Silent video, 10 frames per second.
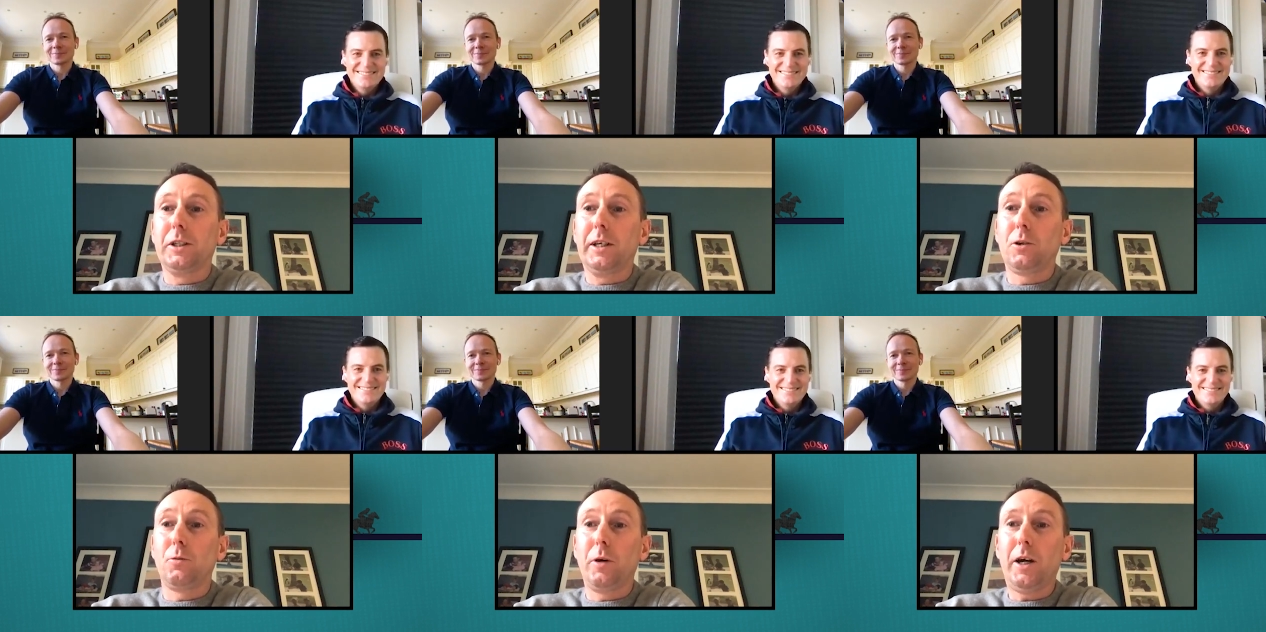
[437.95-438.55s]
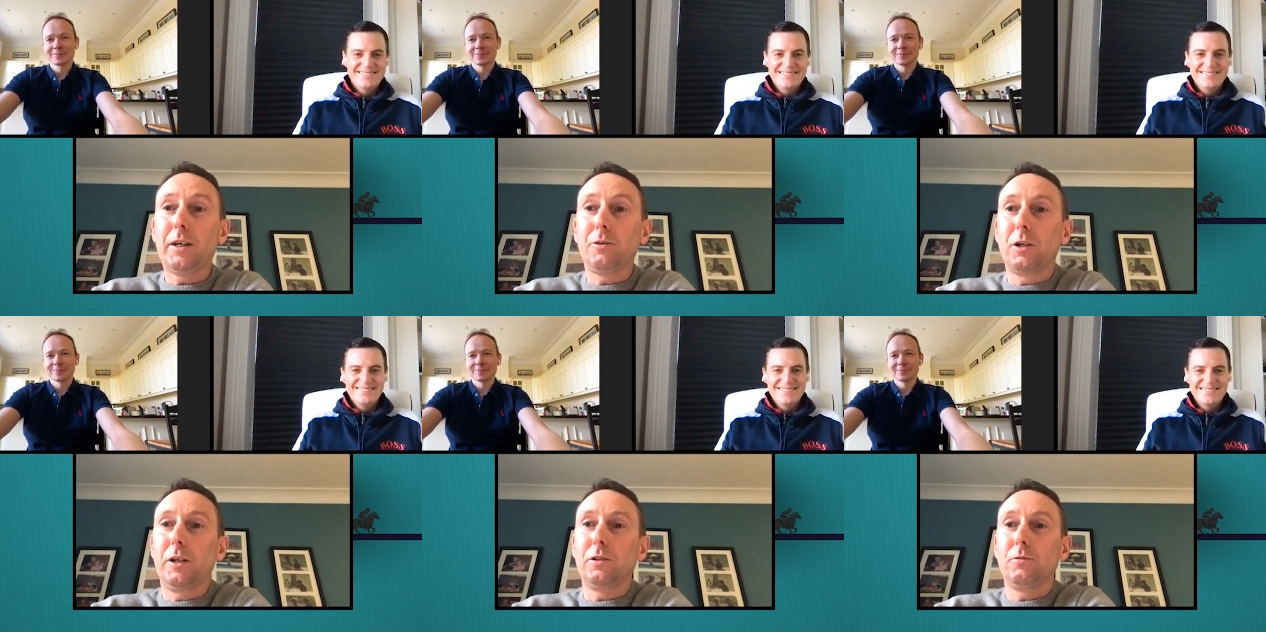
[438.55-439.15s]
Speaker 1: He didn't come back. I
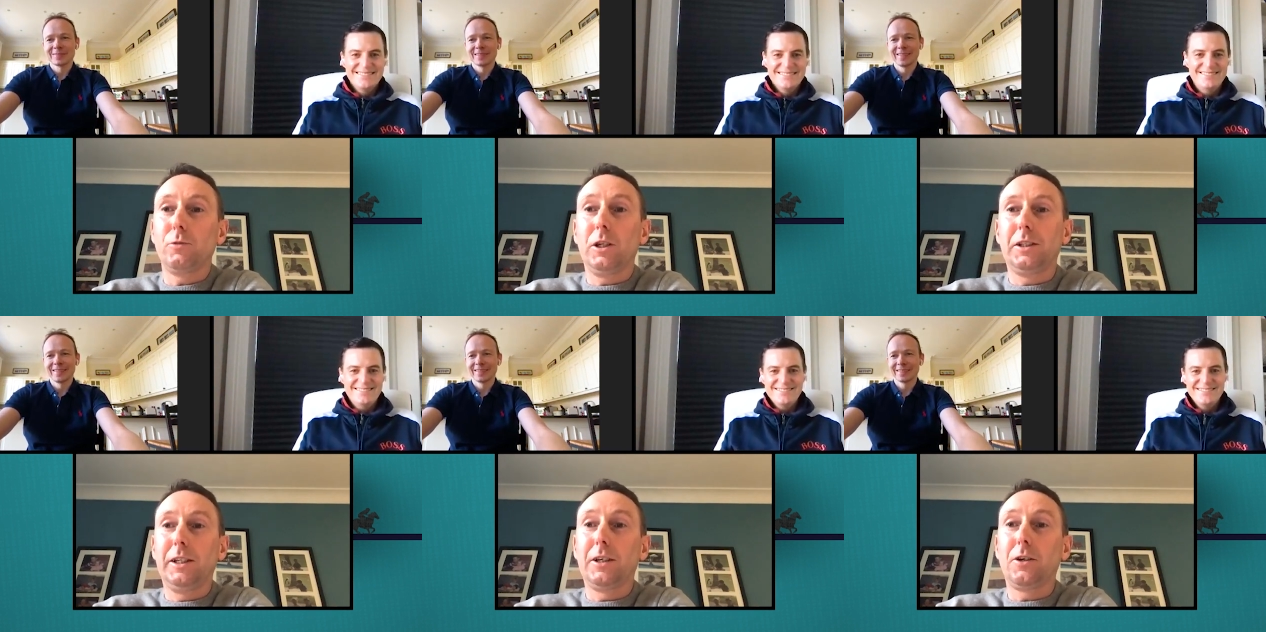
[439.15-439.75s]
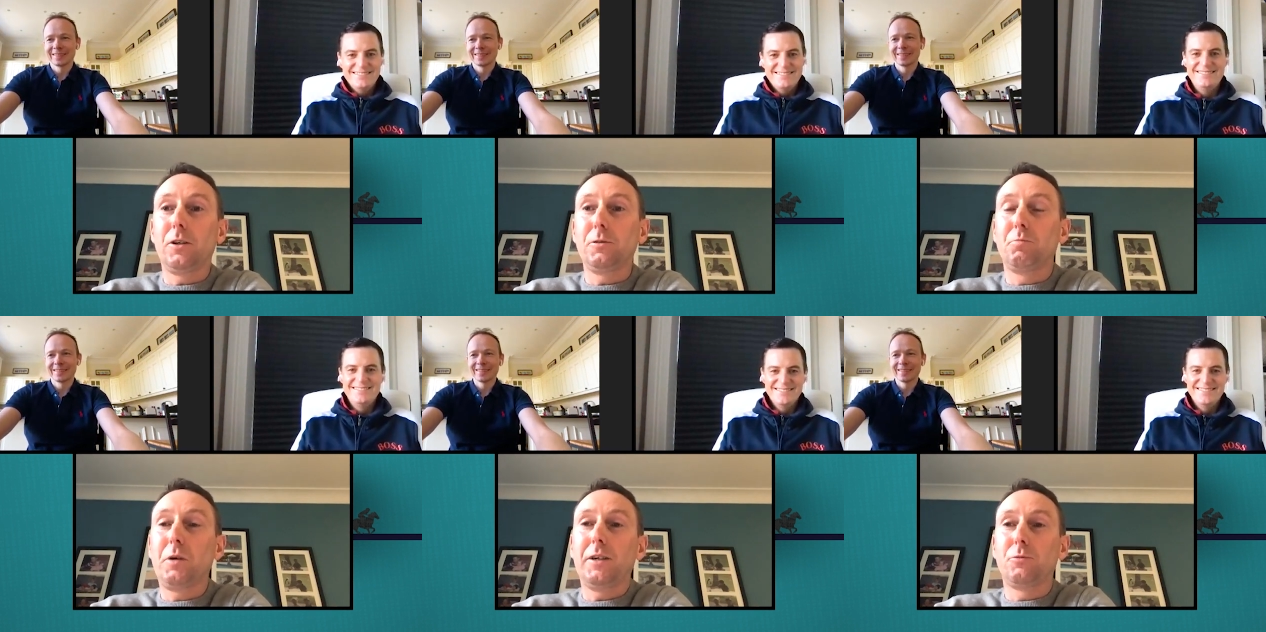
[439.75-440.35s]
was like, well, he's either got in
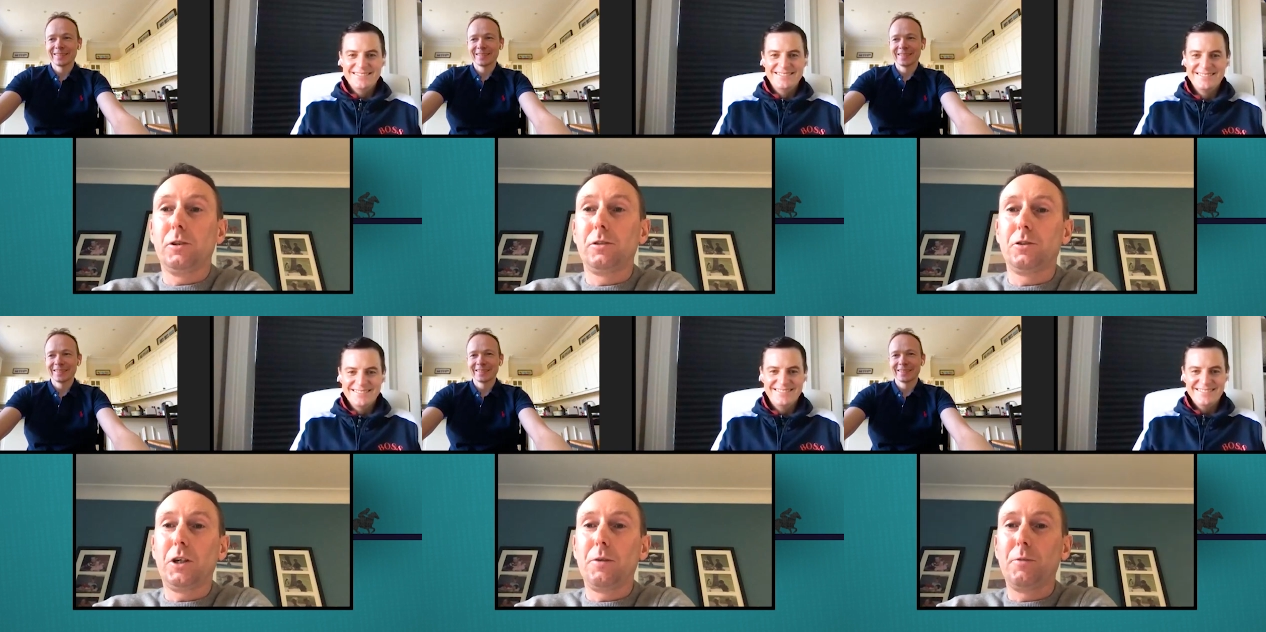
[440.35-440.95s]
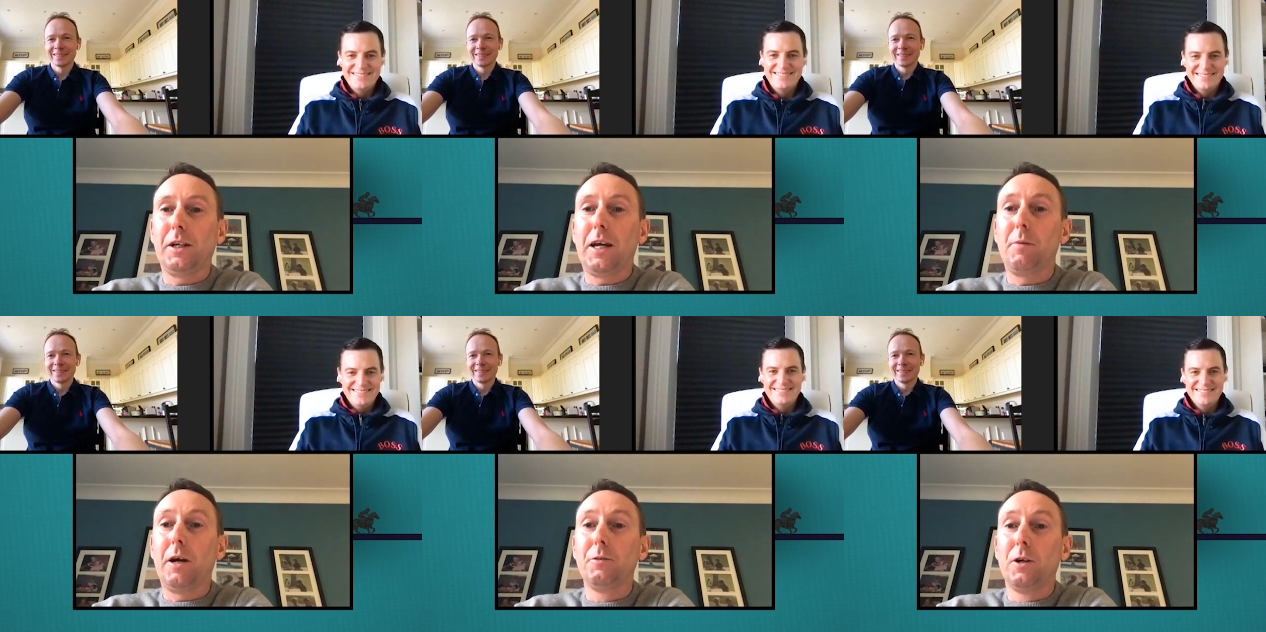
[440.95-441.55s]
bed with Jamie and
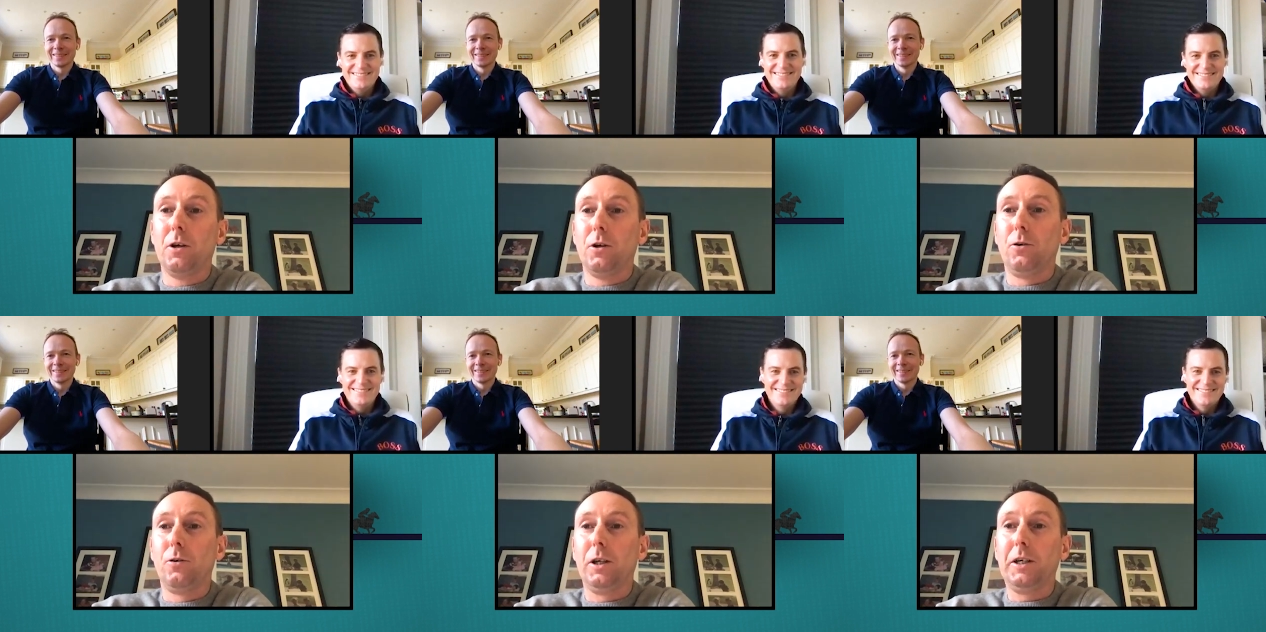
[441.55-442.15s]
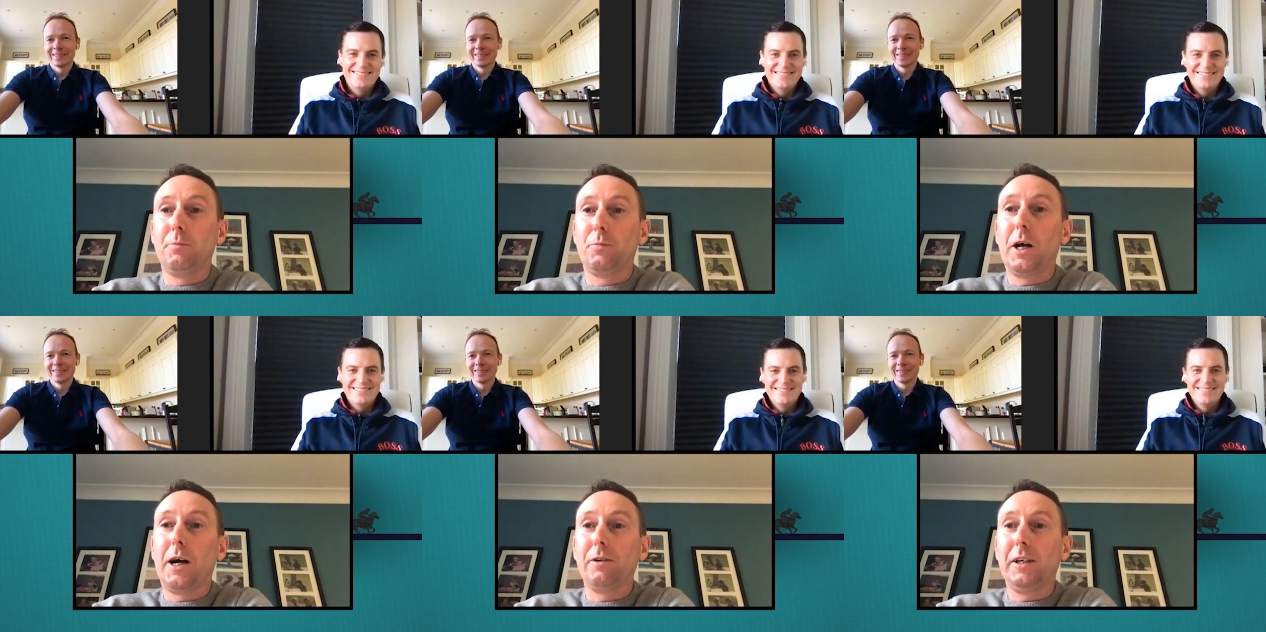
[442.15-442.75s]
Emma or Liam
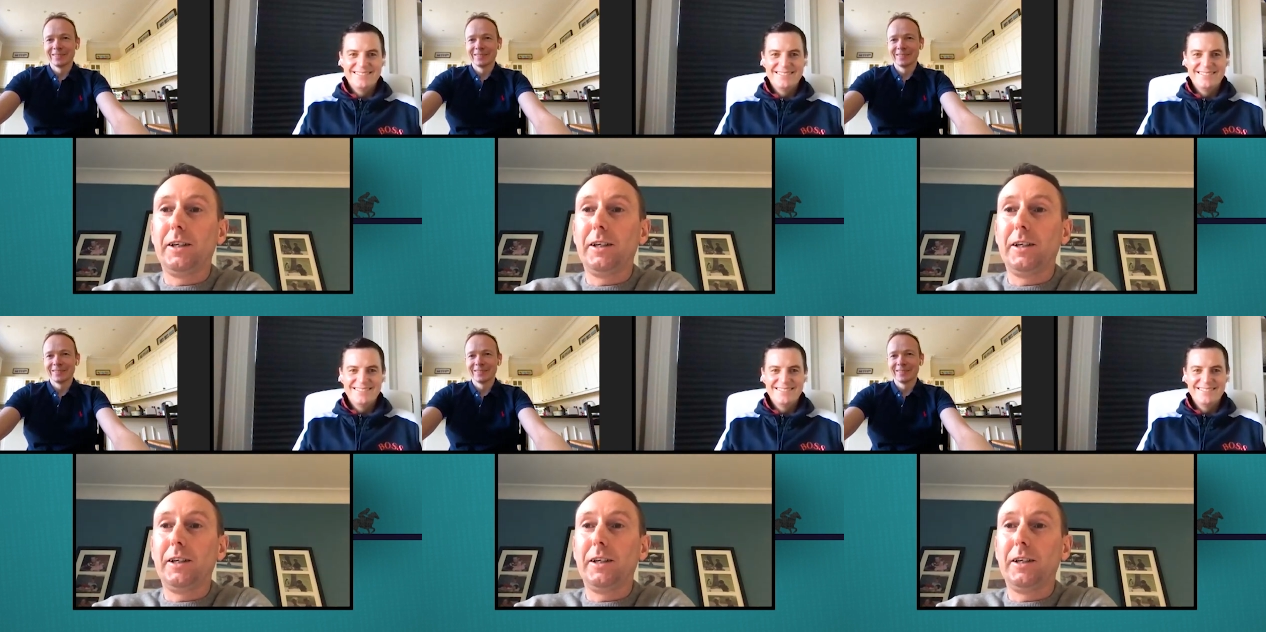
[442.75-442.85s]
Browne.